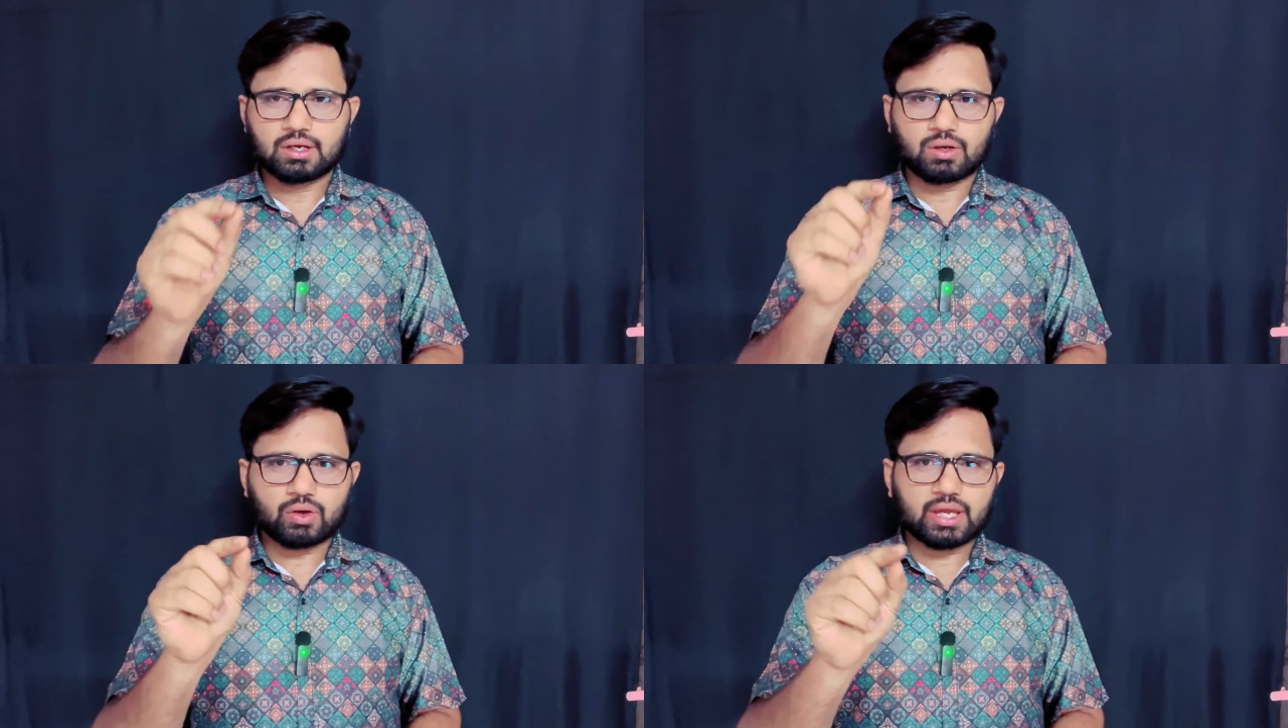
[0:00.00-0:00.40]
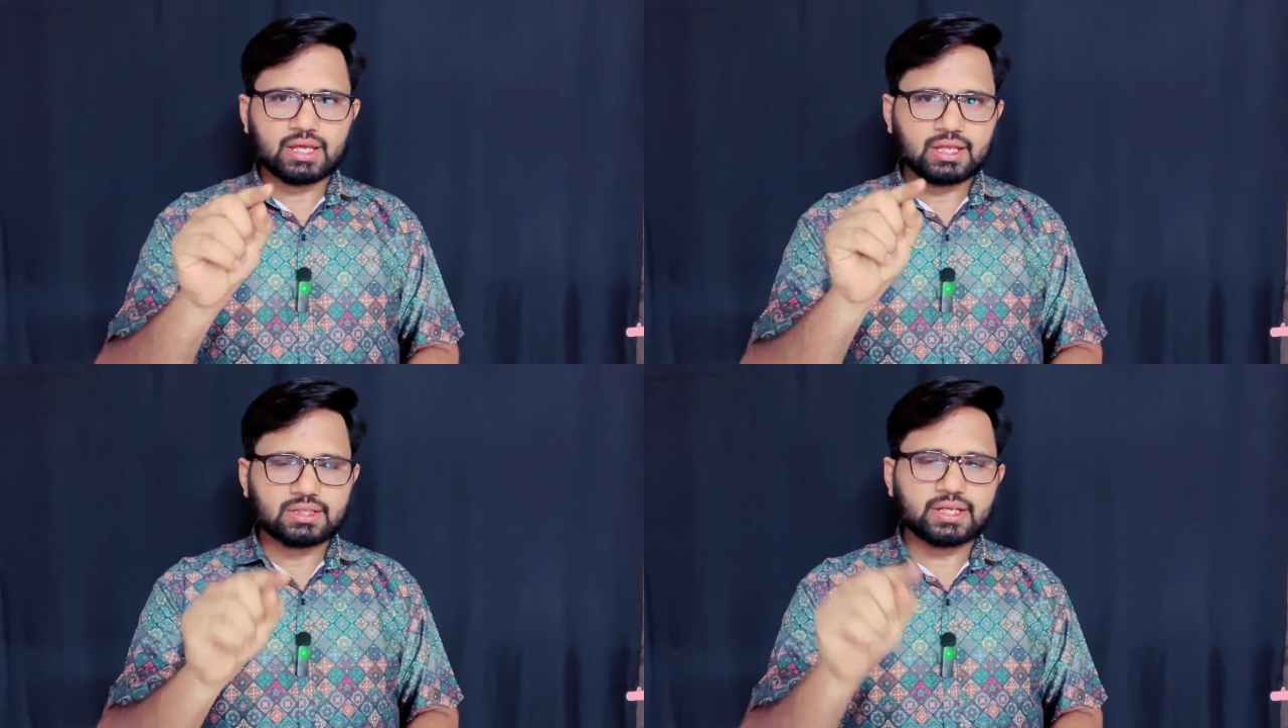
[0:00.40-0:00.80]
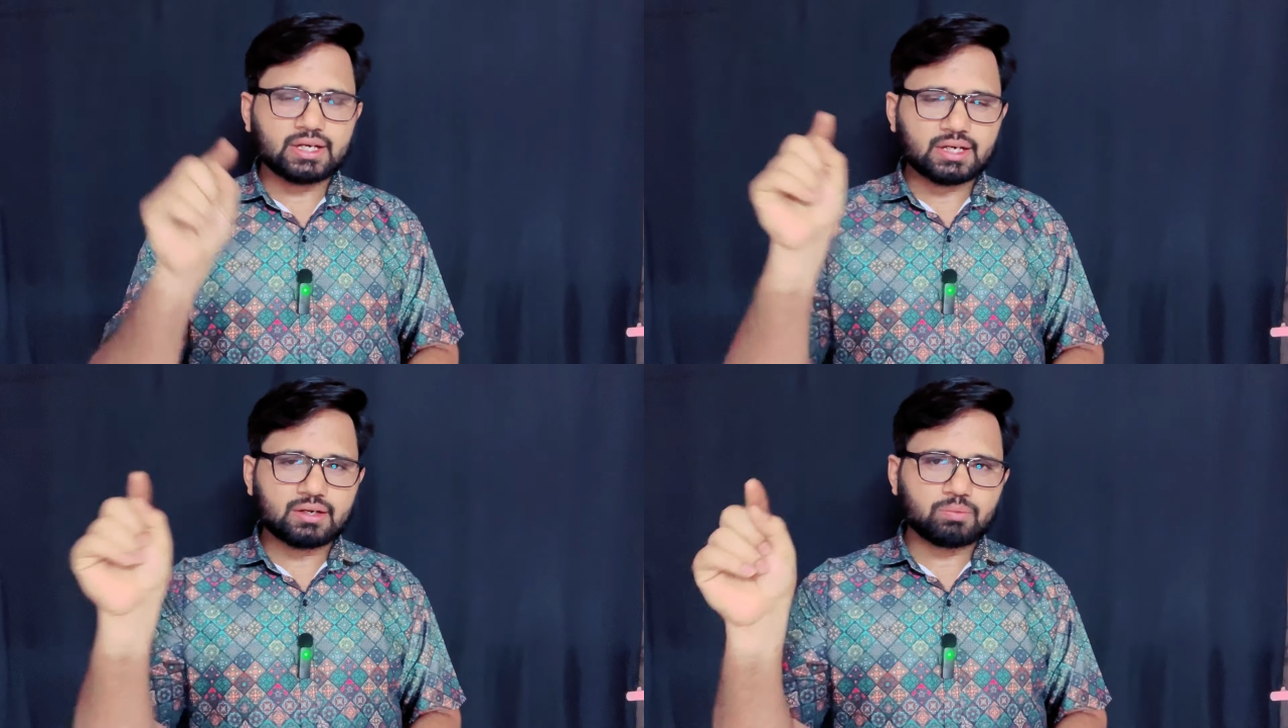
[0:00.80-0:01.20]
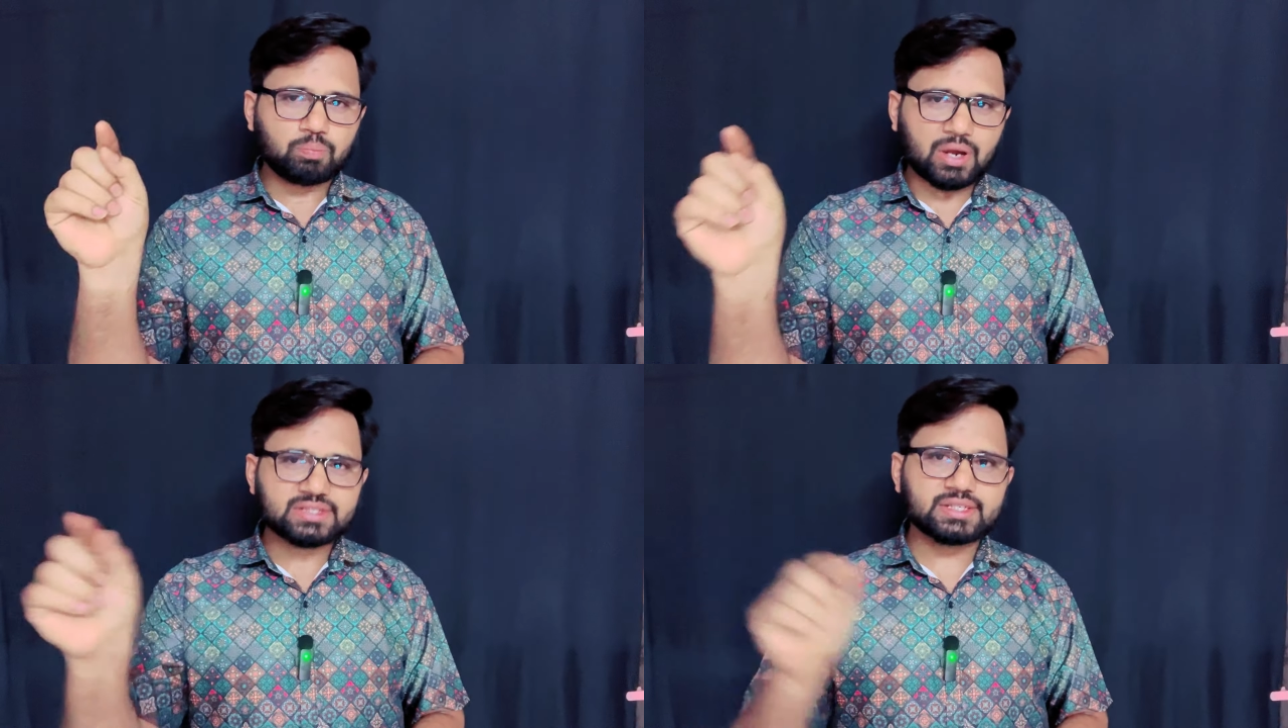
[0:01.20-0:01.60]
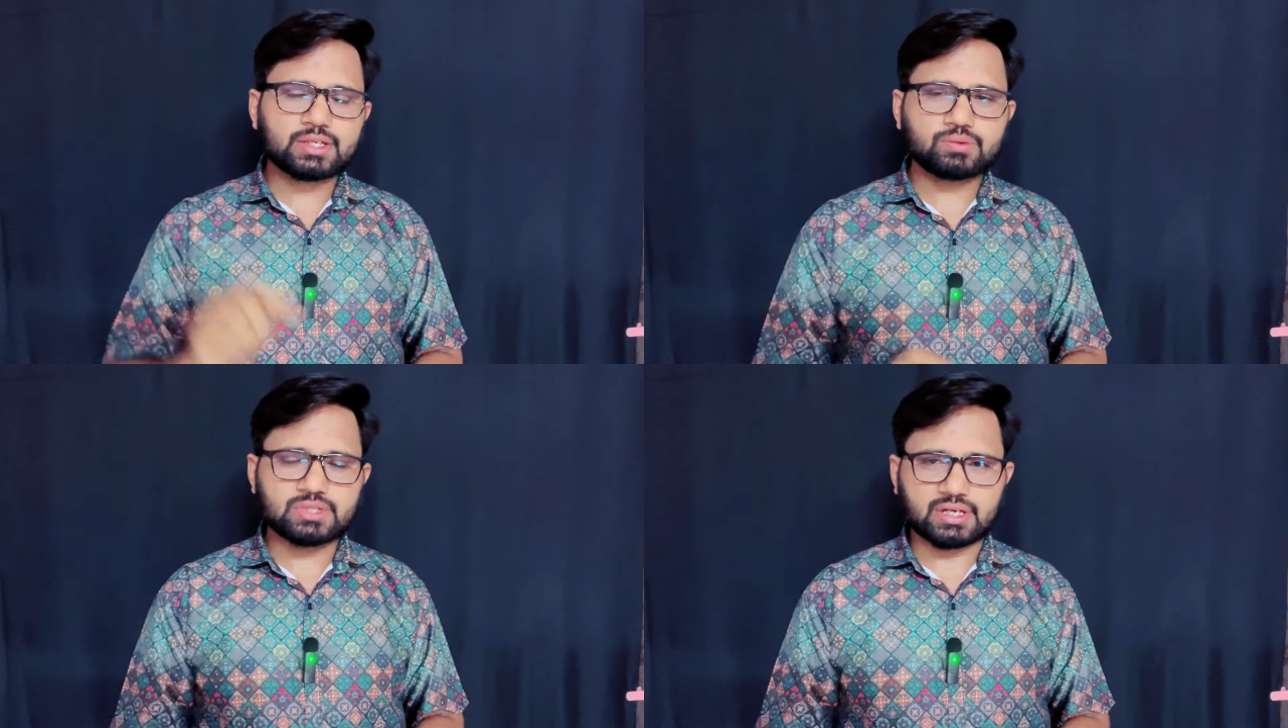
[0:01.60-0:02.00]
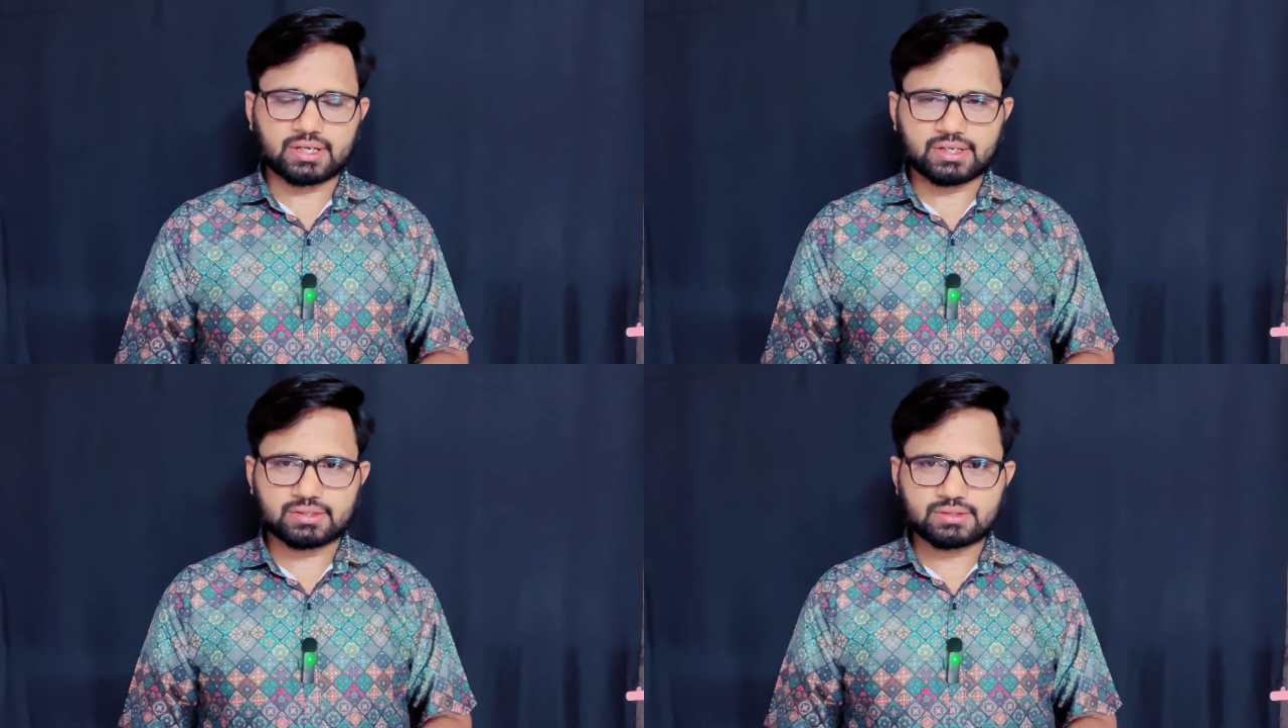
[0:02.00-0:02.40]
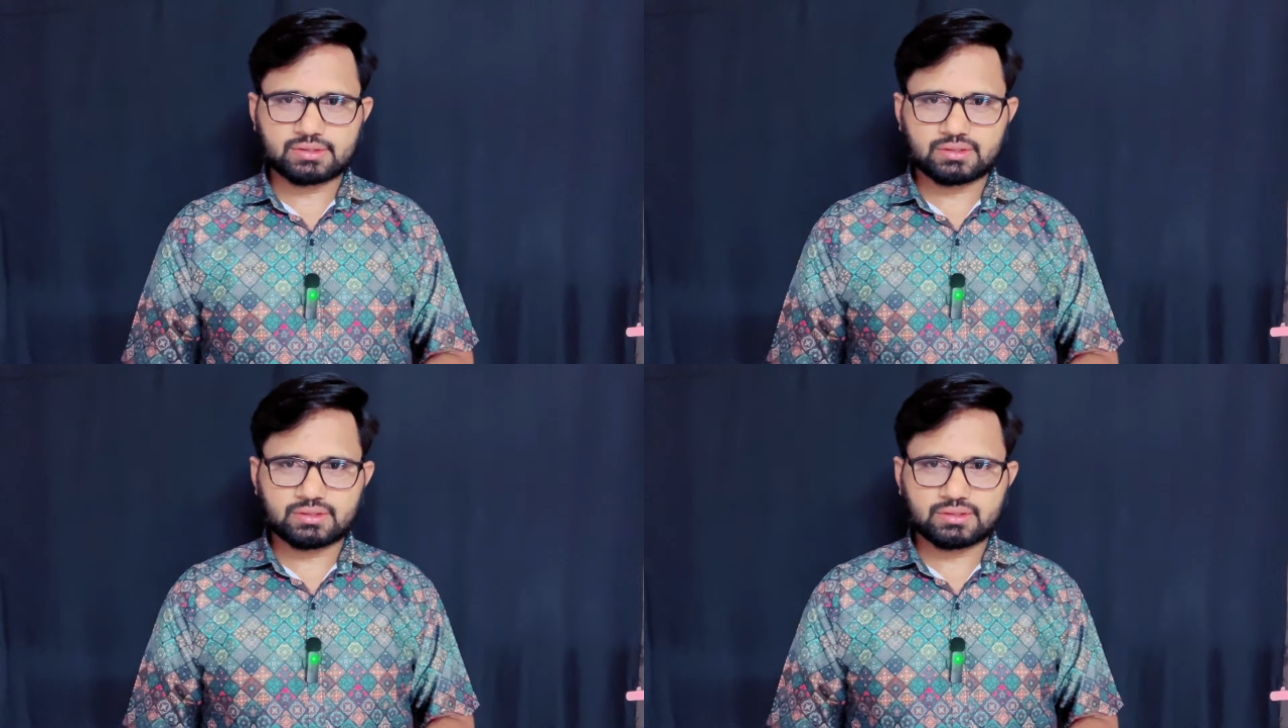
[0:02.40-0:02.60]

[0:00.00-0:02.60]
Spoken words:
Okay, then positive sentence.